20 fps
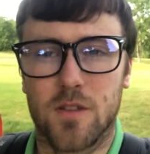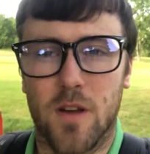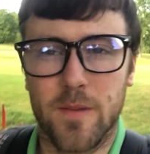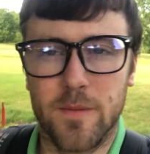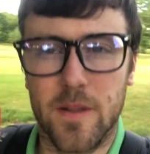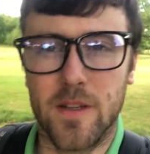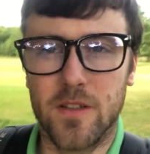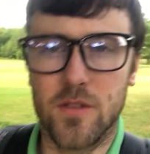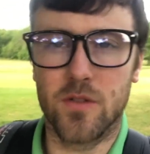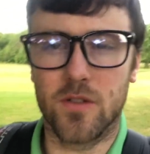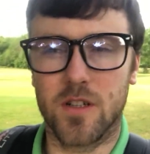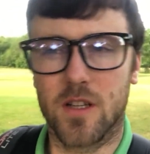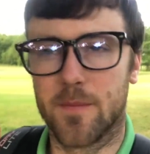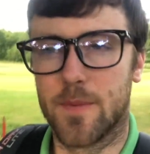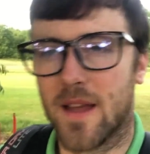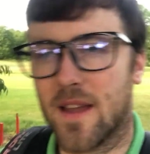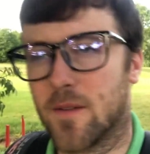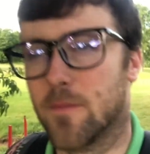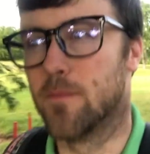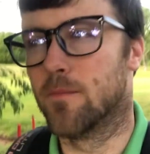I'm going to talk
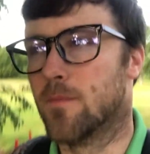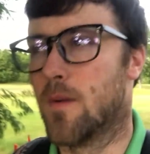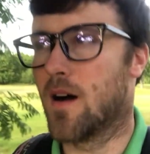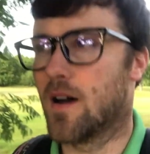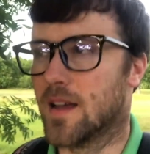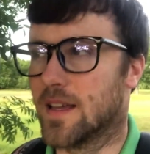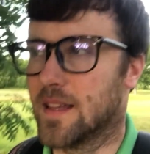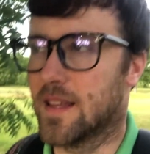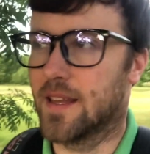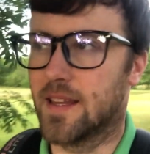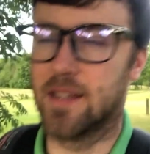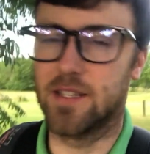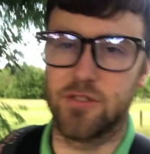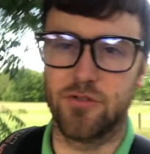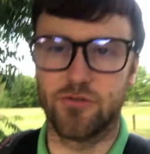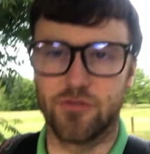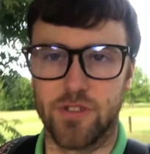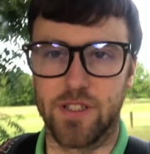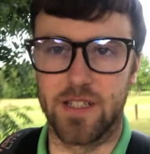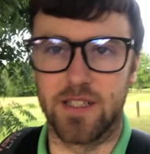about my
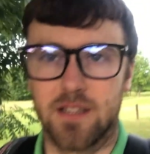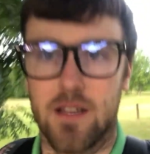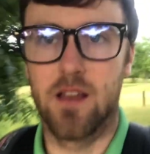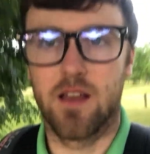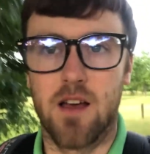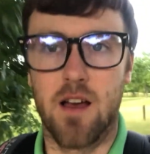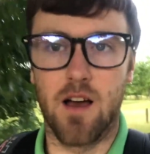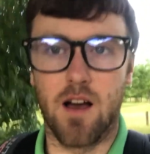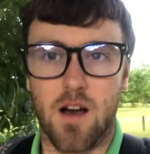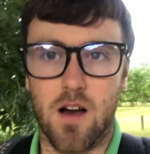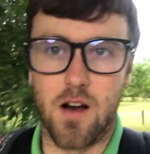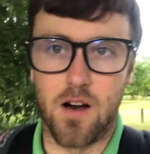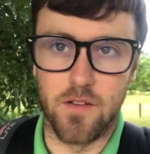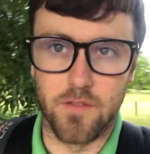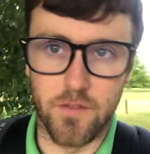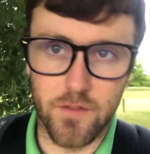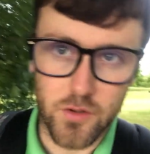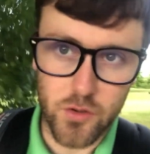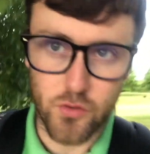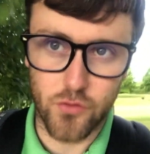history
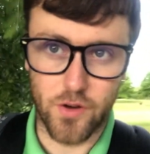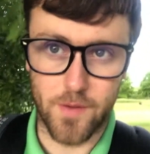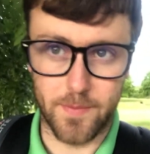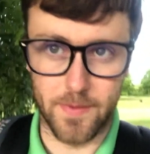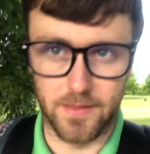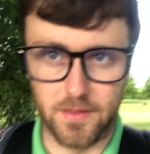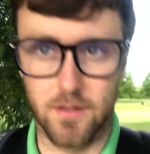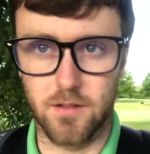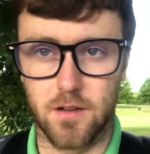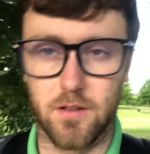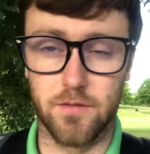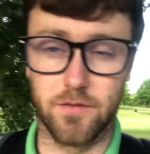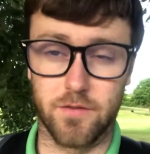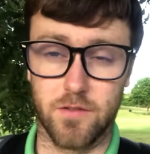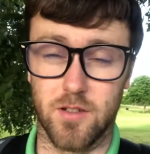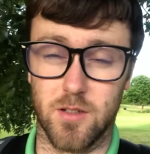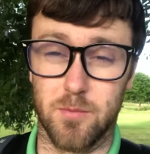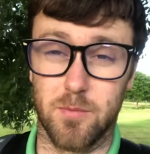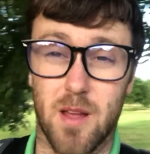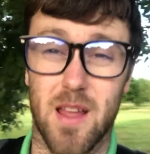of gripping the golf
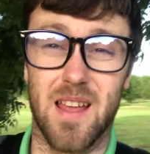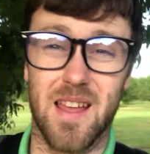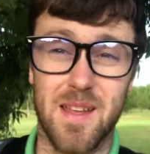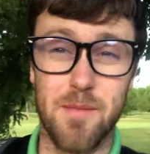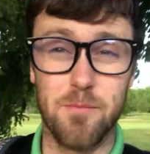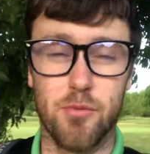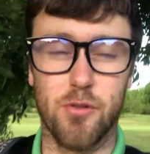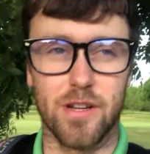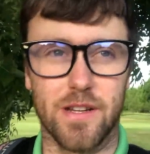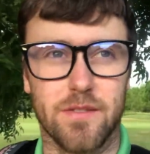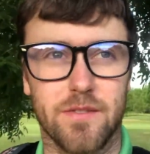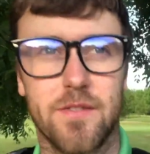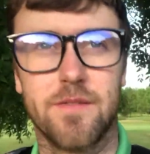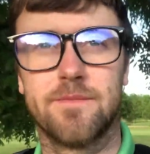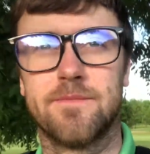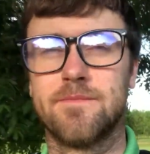club in brief.